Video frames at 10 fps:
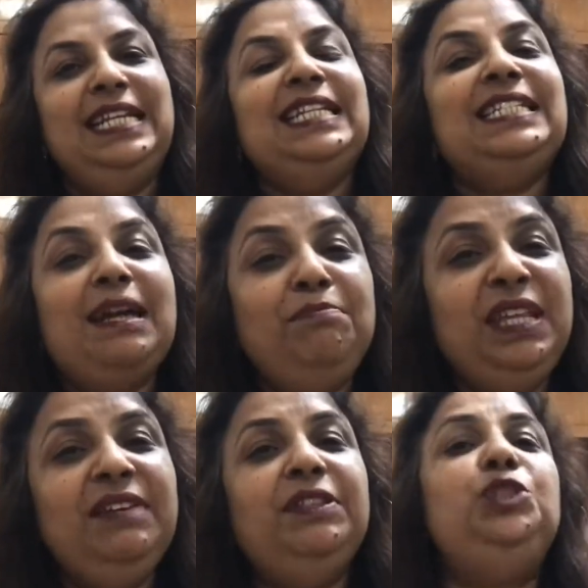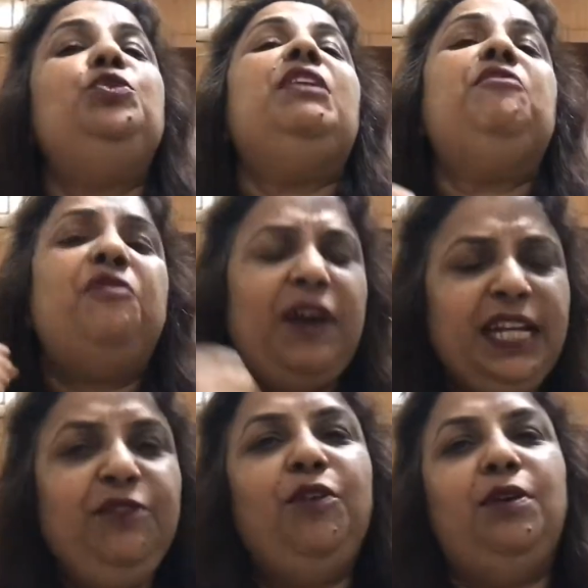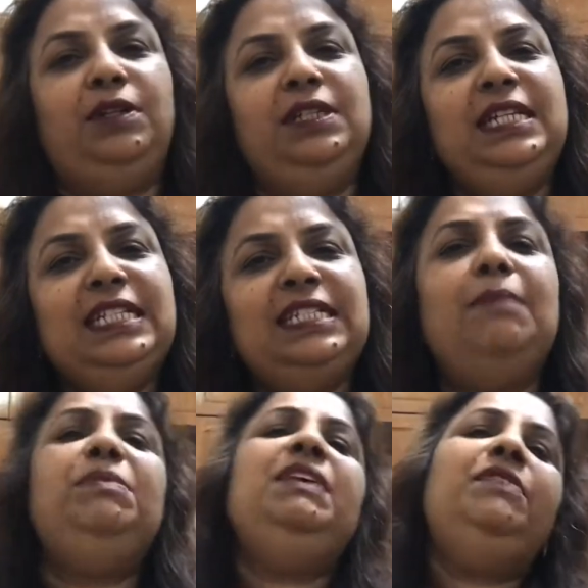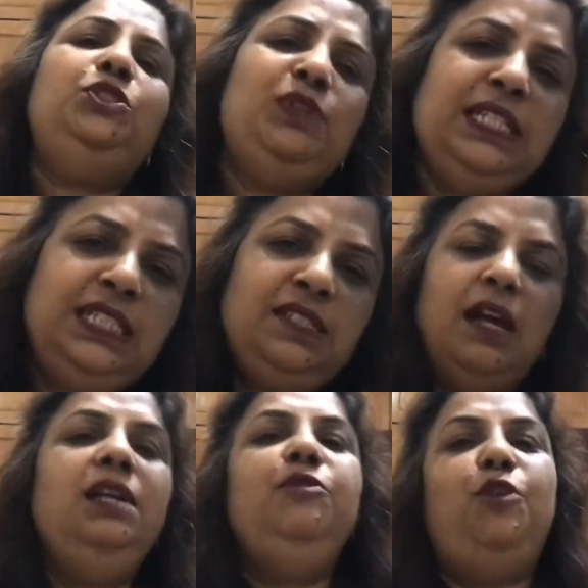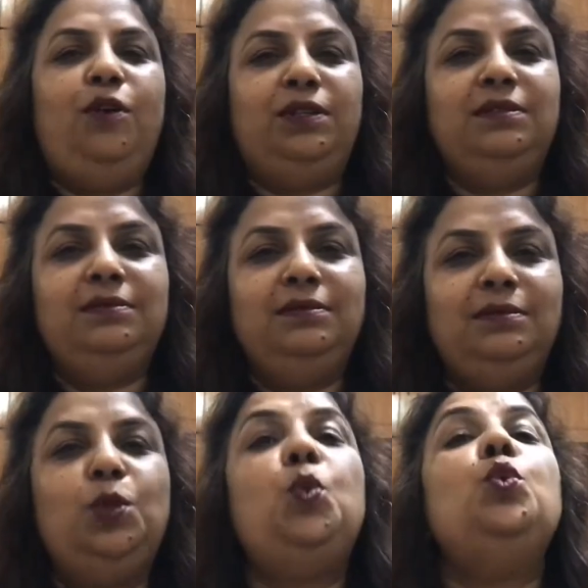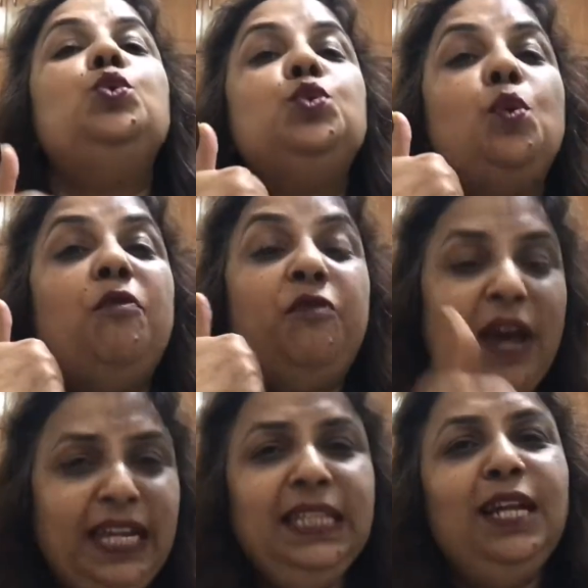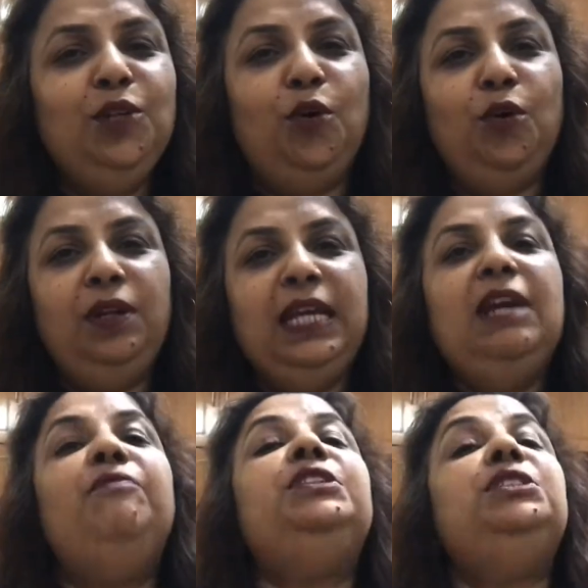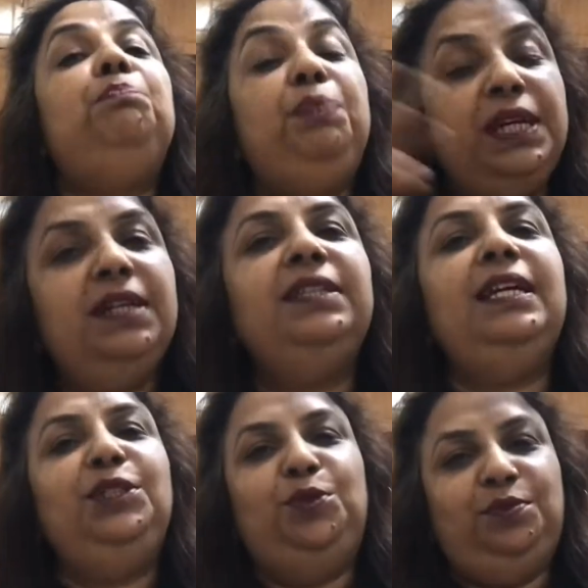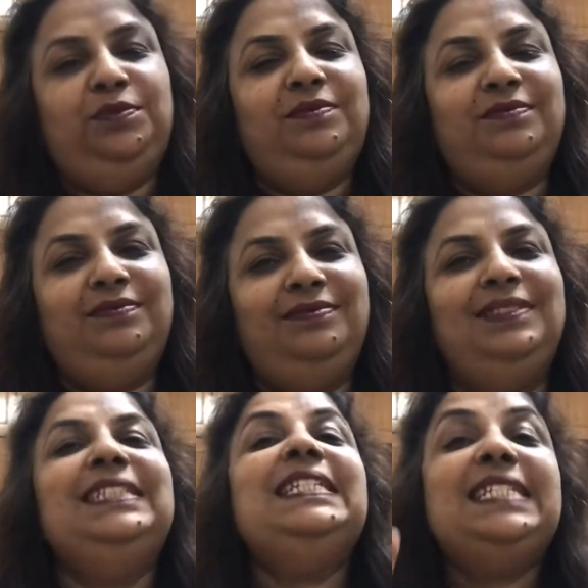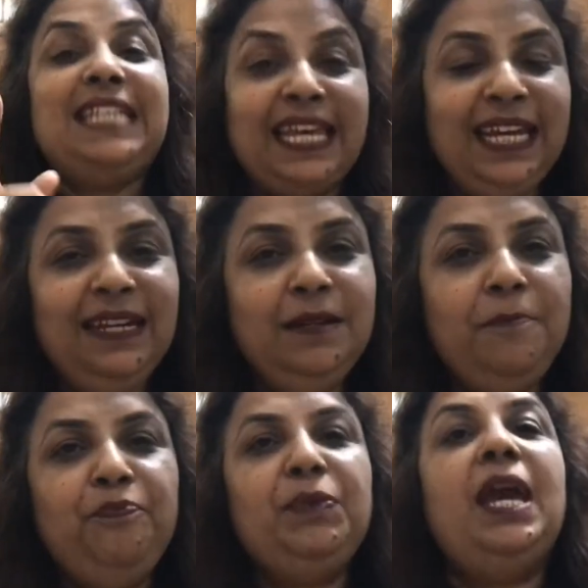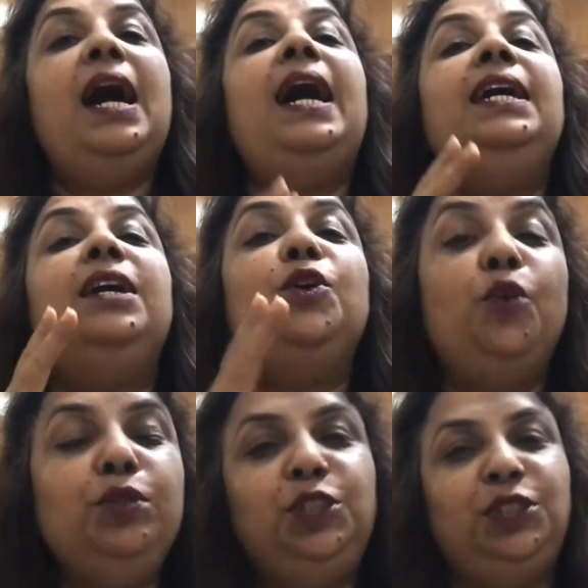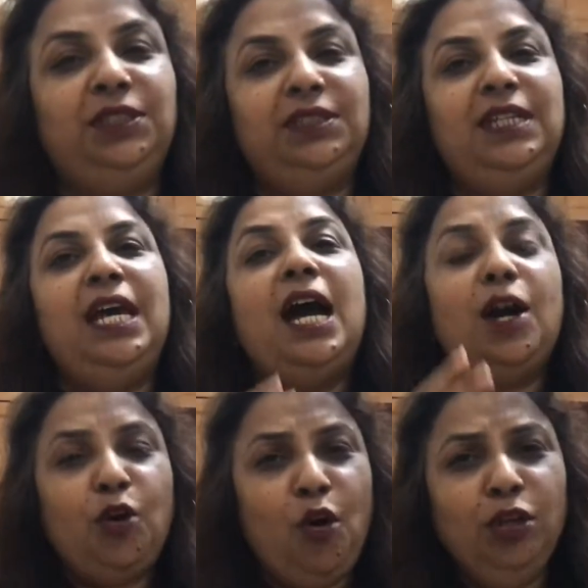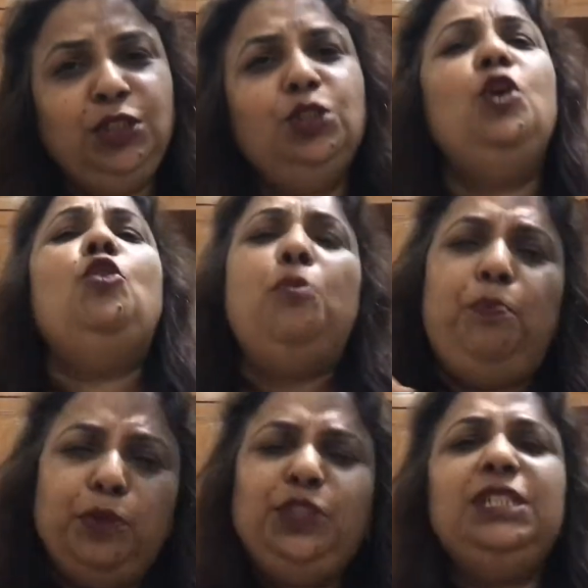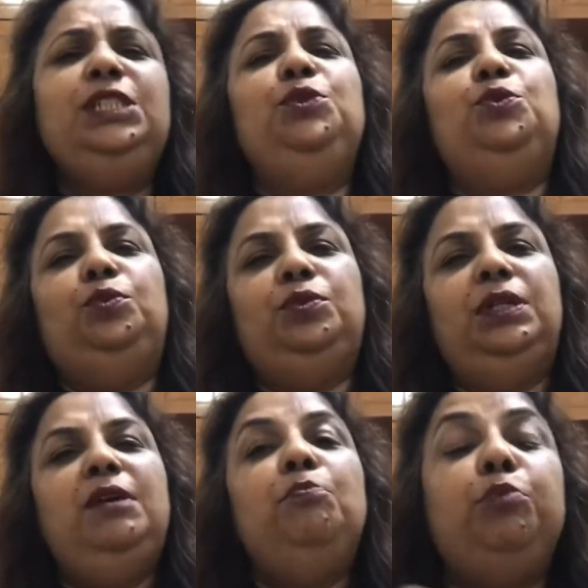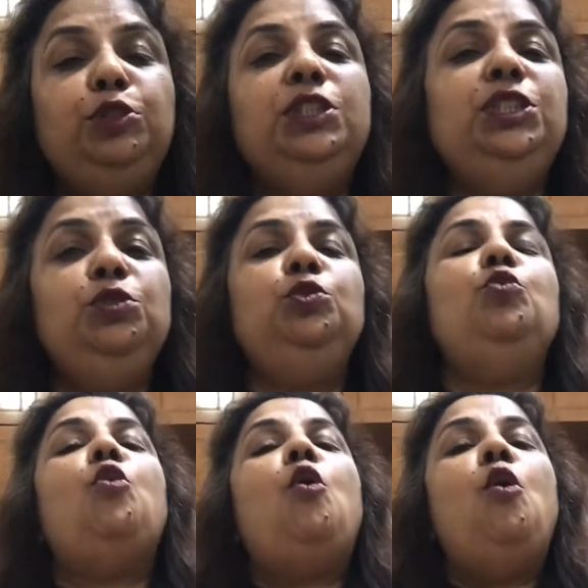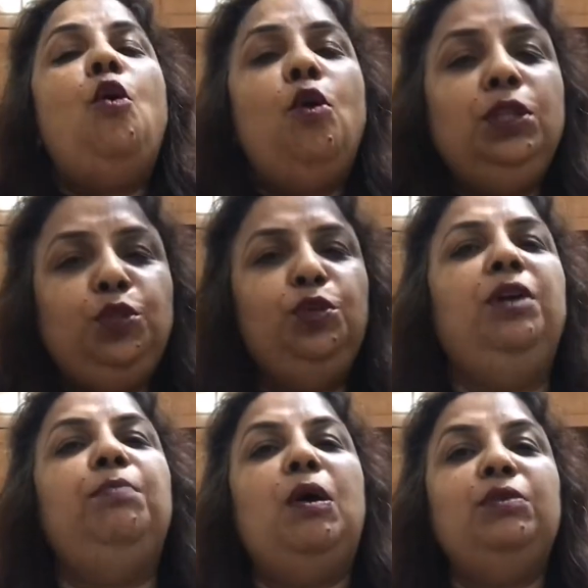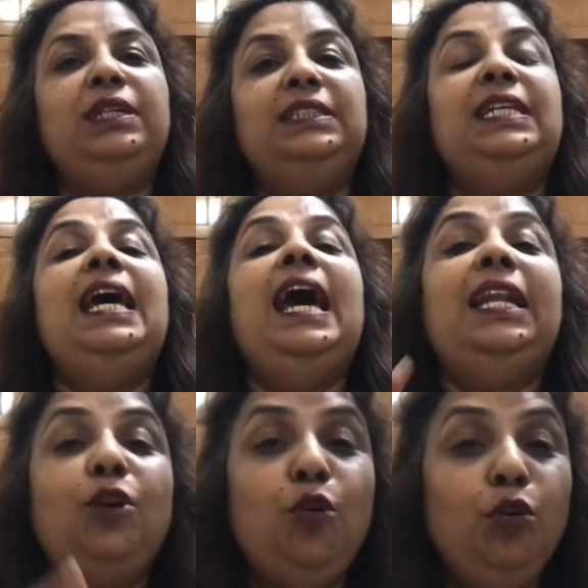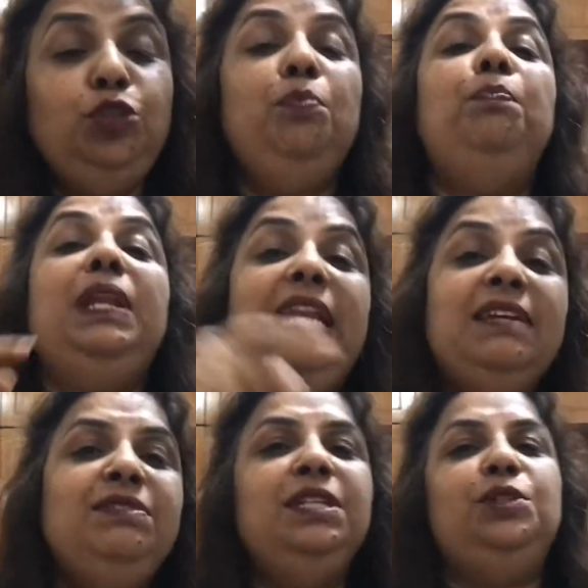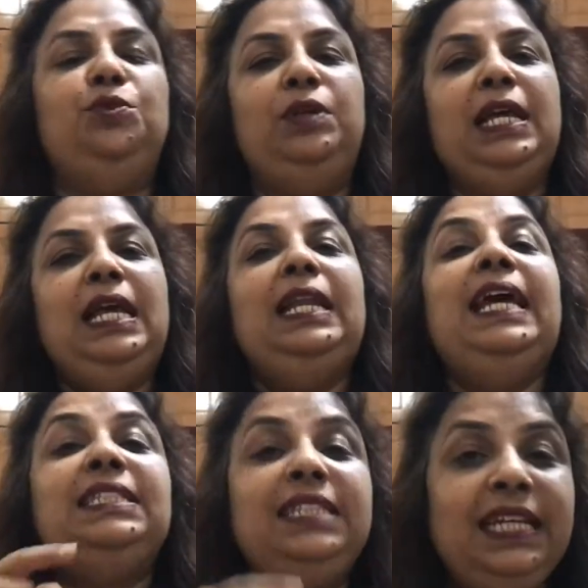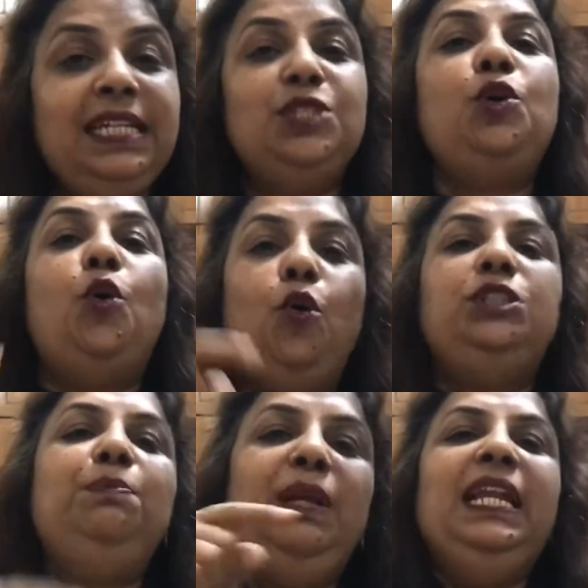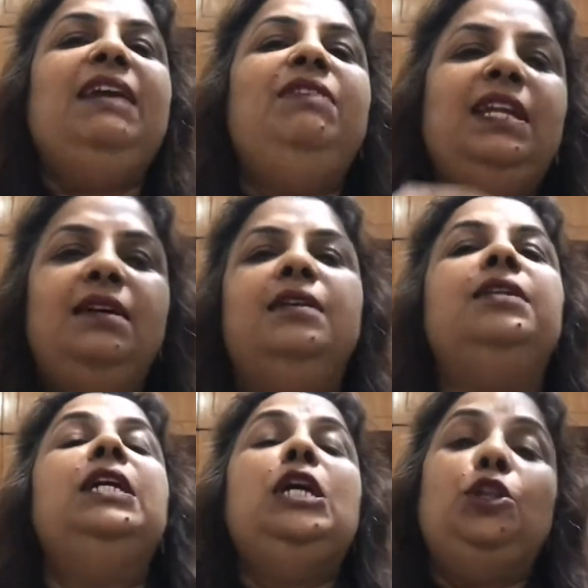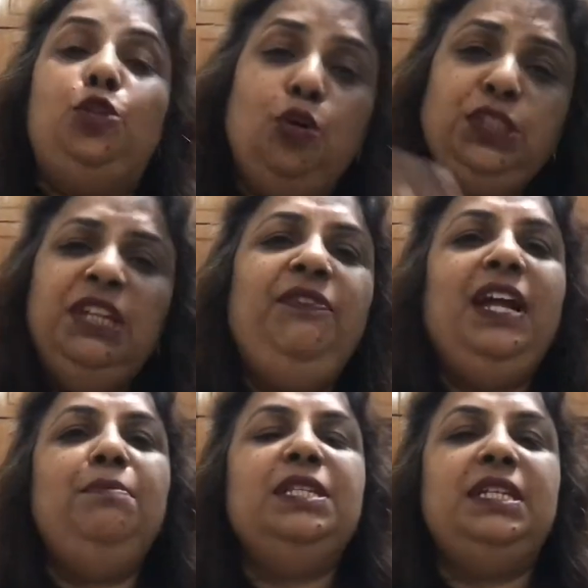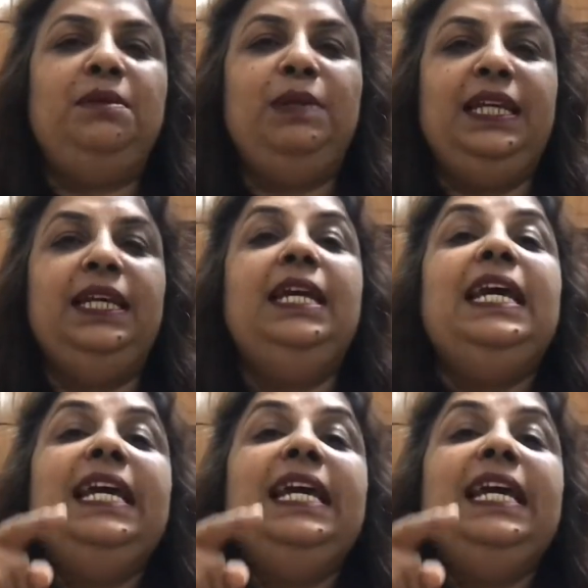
Something which you can fight for, something which you can struggle for. So find that goal which is bigger than you. 2nd, hire a coach. A coach who pushes you, pushes you to all through your boundaries, and a coach who believes in you. Like Siri's coach believed in her, though she failed miserably.